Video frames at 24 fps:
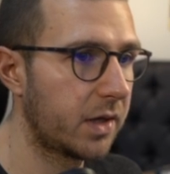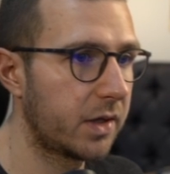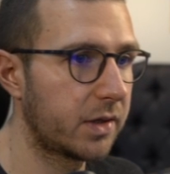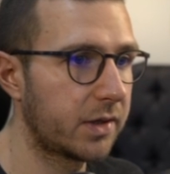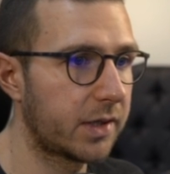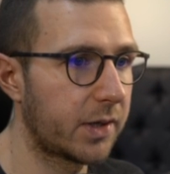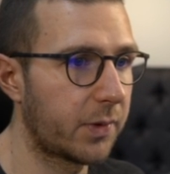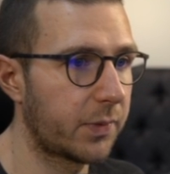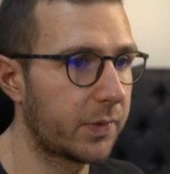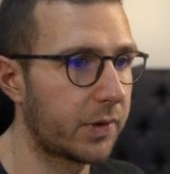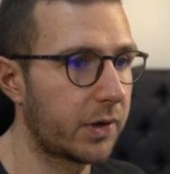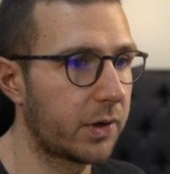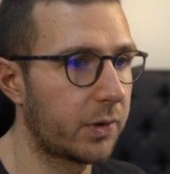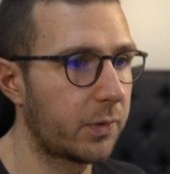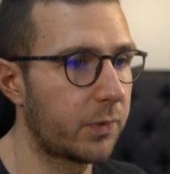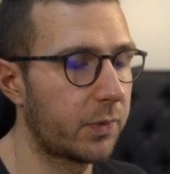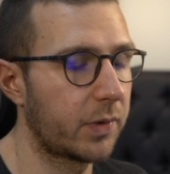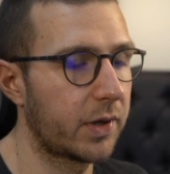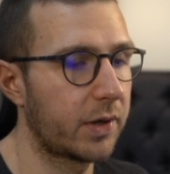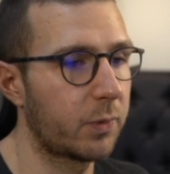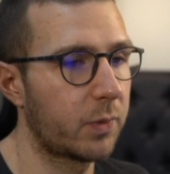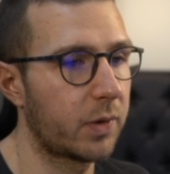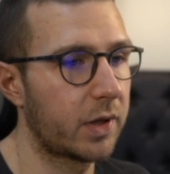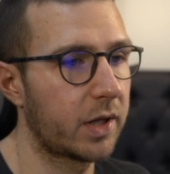there we go.
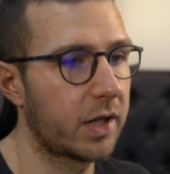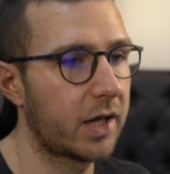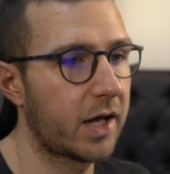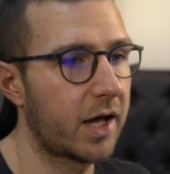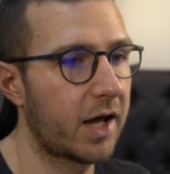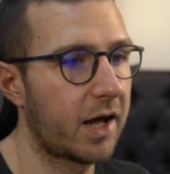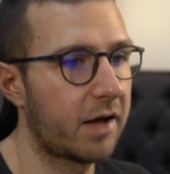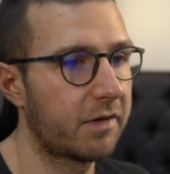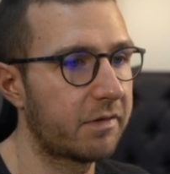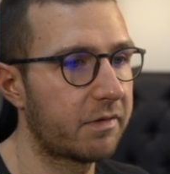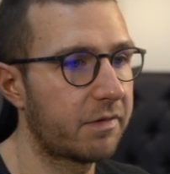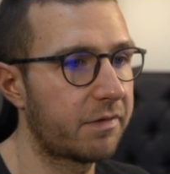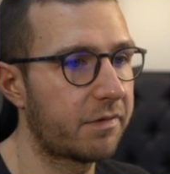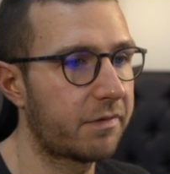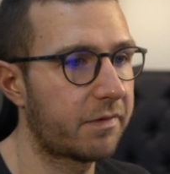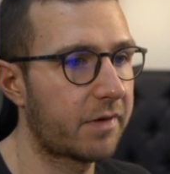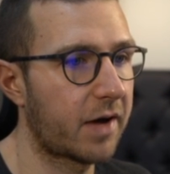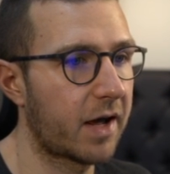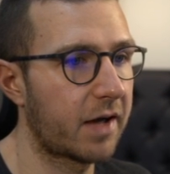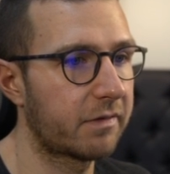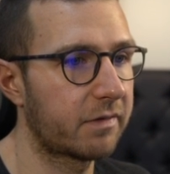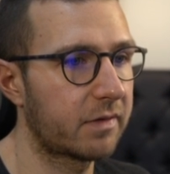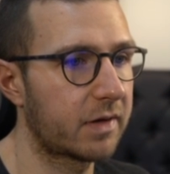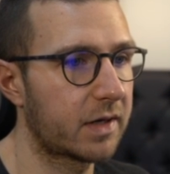We will have
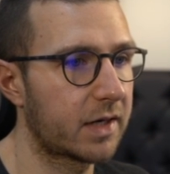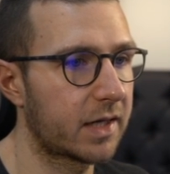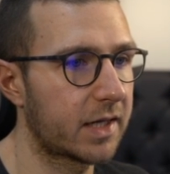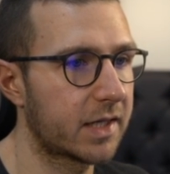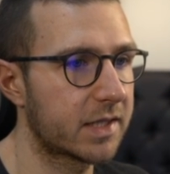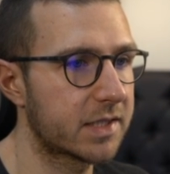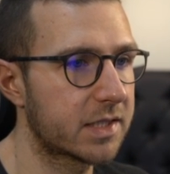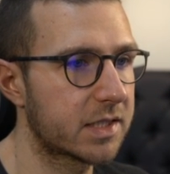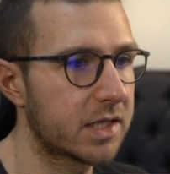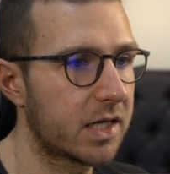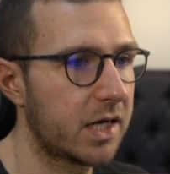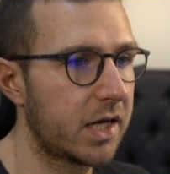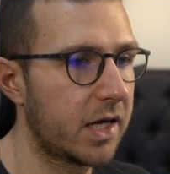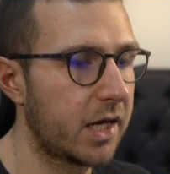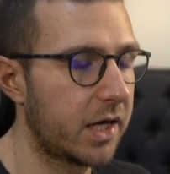five clicks.